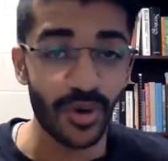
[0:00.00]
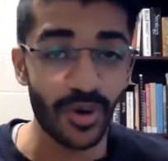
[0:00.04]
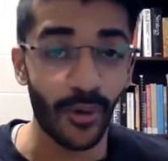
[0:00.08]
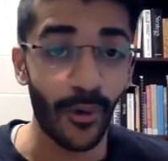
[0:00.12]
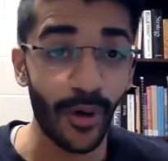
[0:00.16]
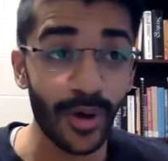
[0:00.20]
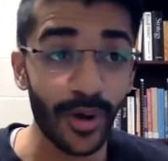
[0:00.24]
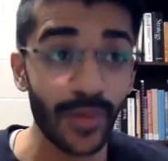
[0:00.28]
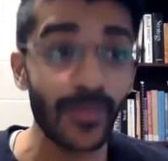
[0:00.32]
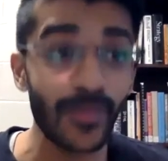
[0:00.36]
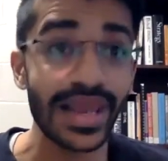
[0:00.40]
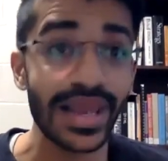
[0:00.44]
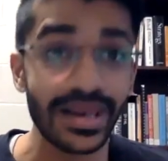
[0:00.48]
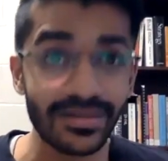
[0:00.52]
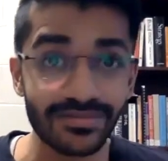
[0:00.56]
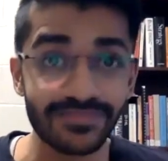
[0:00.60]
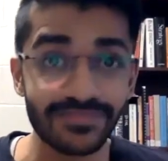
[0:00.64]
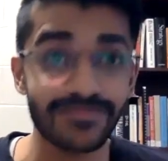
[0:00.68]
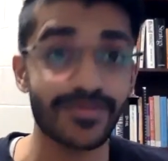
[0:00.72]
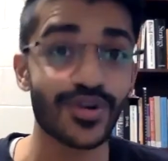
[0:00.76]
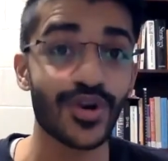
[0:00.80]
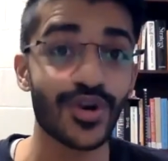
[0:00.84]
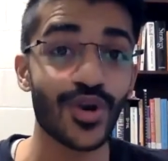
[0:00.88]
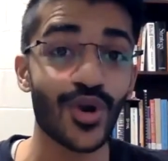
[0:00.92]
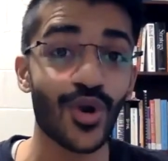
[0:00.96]
or, well,
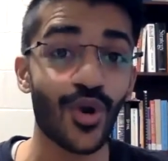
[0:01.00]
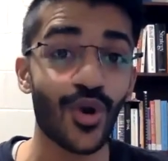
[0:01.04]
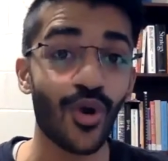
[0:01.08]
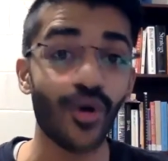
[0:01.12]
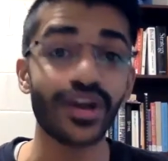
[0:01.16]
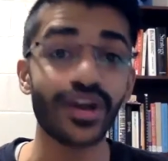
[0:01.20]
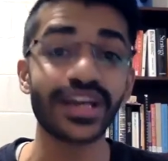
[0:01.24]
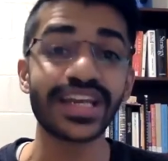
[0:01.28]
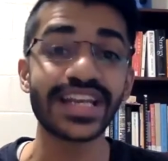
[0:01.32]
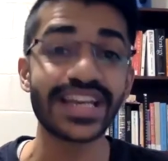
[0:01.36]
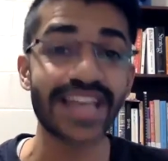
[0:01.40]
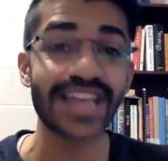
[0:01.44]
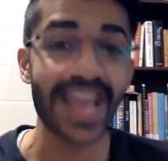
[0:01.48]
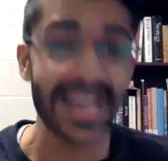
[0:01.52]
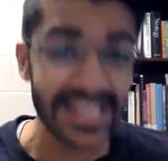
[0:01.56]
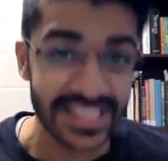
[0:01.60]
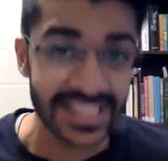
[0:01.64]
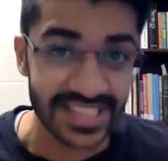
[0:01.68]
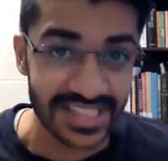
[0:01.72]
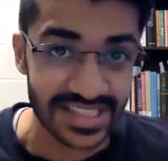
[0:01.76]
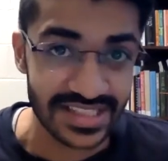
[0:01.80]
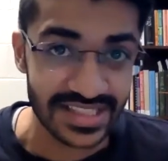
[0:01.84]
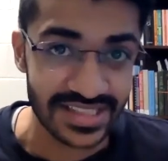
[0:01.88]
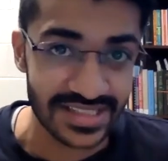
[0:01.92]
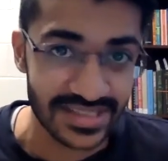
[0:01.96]

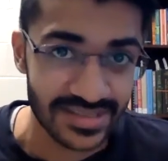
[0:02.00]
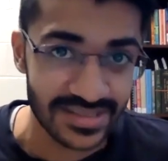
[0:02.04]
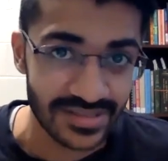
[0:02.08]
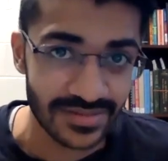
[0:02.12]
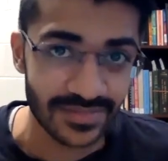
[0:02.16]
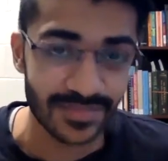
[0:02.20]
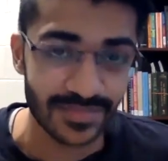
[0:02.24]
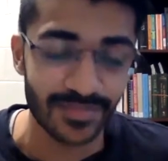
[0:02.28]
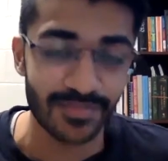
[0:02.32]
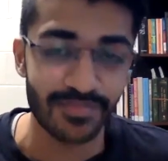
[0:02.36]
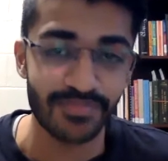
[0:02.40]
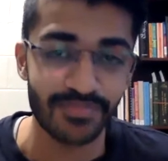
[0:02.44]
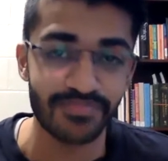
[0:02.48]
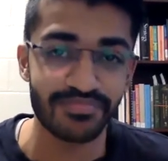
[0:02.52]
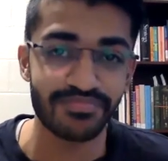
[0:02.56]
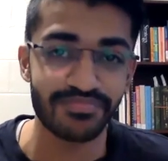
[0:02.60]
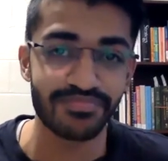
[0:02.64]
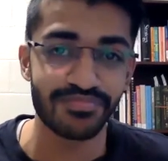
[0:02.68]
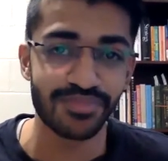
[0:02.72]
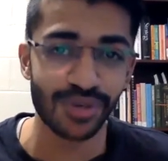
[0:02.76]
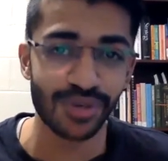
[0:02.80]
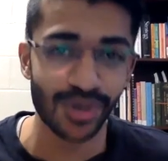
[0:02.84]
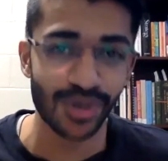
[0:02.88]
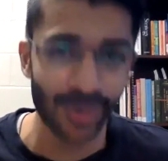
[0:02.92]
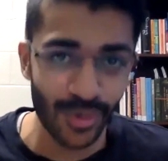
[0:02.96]
continents,
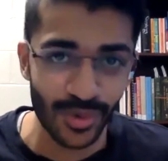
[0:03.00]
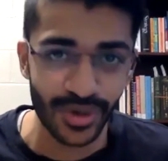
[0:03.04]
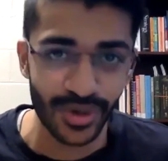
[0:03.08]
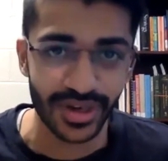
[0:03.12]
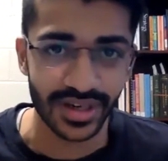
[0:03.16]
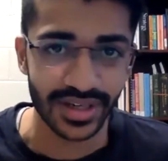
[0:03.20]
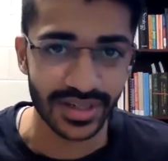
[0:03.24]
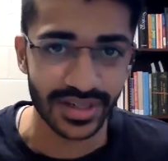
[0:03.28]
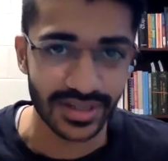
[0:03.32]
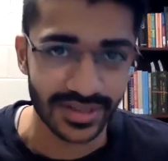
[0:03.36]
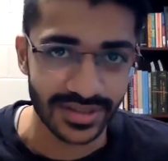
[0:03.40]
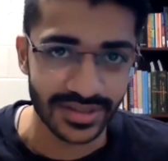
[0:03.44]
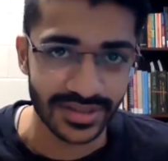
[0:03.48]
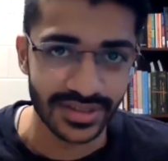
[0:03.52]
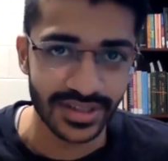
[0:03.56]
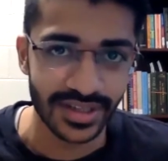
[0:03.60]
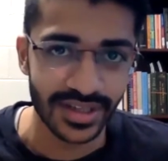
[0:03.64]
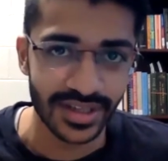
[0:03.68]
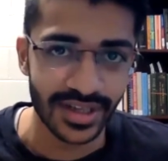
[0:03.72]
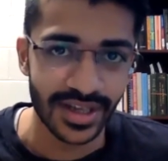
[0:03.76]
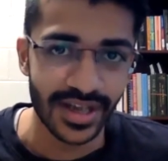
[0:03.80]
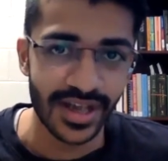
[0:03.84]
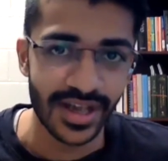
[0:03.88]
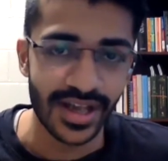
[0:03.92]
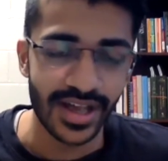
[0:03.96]
plural,
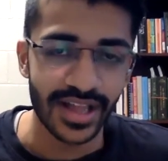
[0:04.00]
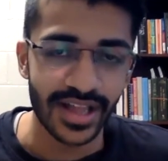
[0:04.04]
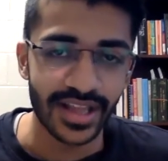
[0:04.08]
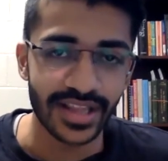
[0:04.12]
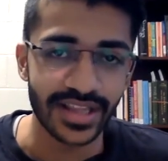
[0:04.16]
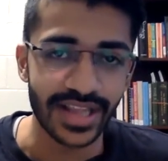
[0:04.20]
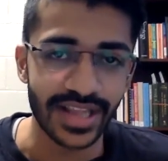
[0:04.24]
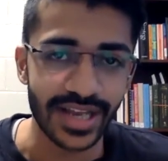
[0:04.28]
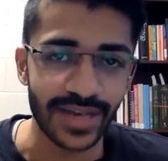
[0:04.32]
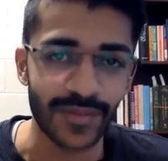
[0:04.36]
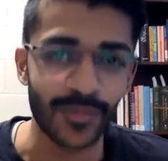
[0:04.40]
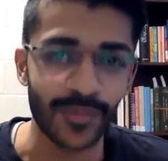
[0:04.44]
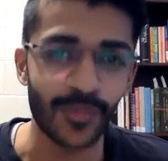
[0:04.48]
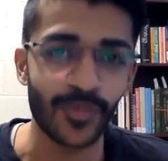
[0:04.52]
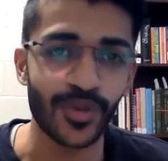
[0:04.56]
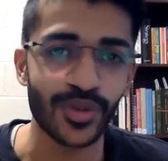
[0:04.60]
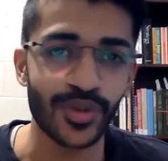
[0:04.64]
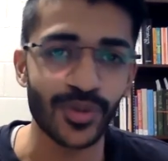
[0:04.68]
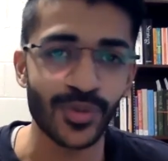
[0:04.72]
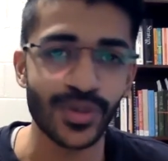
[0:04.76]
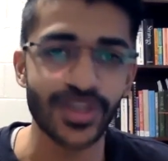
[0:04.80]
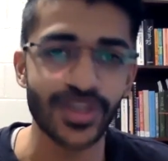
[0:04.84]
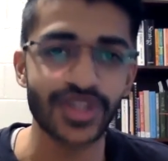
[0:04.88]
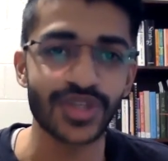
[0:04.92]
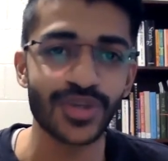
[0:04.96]
that
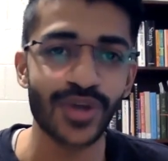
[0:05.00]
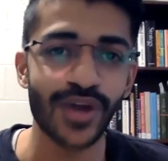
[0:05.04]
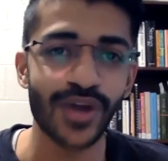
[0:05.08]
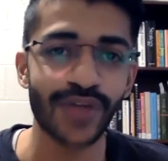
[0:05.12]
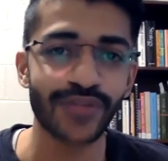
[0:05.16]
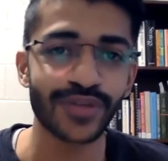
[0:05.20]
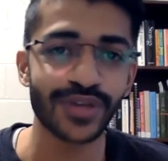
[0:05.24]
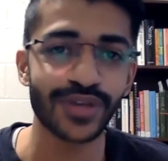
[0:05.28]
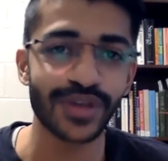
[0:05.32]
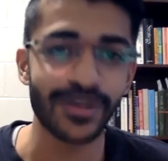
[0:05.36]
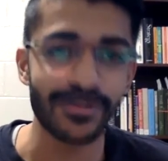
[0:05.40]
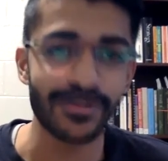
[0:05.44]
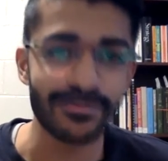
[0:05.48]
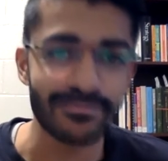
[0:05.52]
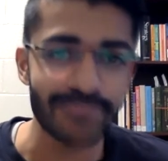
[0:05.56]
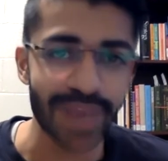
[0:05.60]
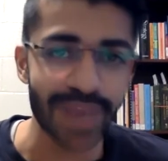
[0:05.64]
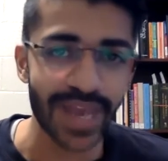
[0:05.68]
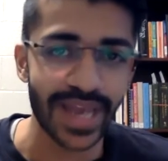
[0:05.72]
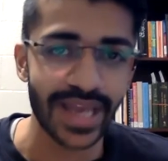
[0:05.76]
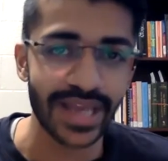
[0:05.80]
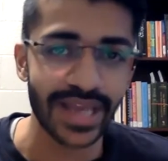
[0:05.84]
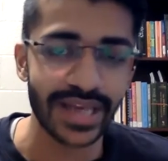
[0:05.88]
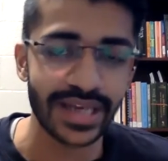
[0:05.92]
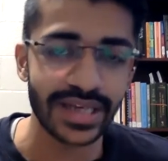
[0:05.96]
with which you have to
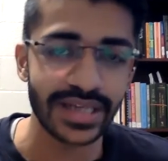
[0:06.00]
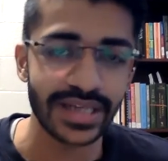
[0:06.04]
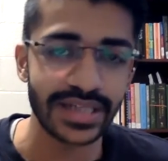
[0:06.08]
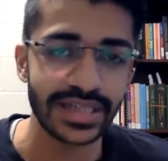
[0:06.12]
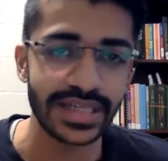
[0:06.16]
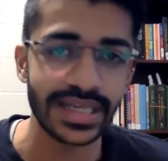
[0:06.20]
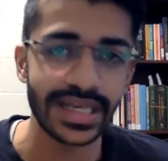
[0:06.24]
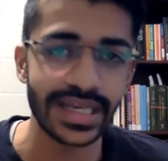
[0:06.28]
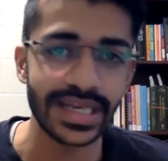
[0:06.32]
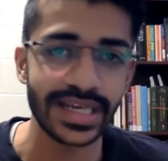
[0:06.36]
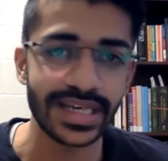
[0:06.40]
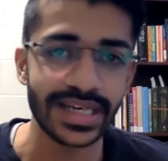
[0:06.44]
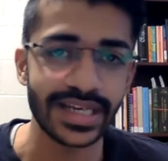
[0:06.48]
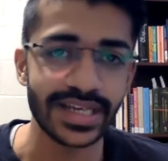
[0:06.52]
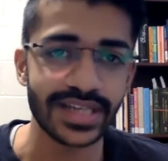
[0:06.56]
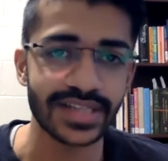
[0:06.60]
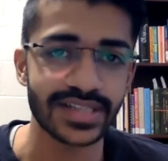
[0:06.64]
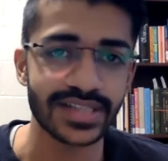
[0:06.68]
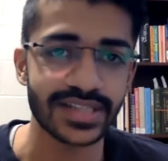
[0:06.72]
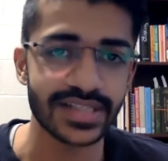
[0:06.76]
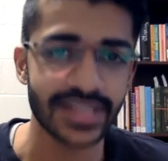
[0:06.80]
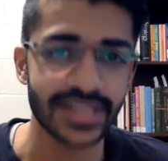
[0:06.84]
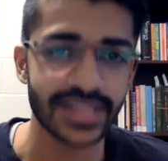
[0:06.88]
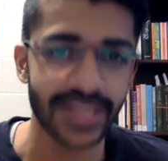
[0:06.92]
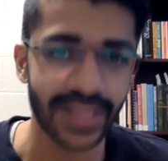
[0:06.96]
compare
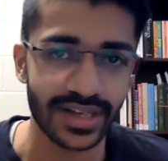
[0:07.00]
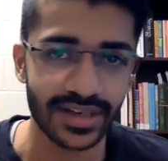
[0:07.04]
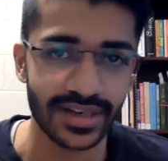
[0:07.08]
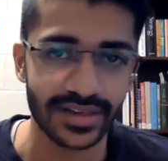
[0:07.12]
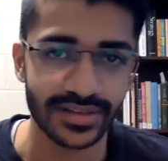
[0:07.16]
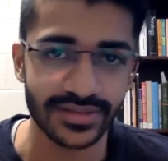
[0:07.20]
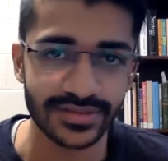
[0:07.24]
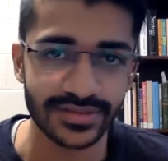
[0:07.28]
India's scale.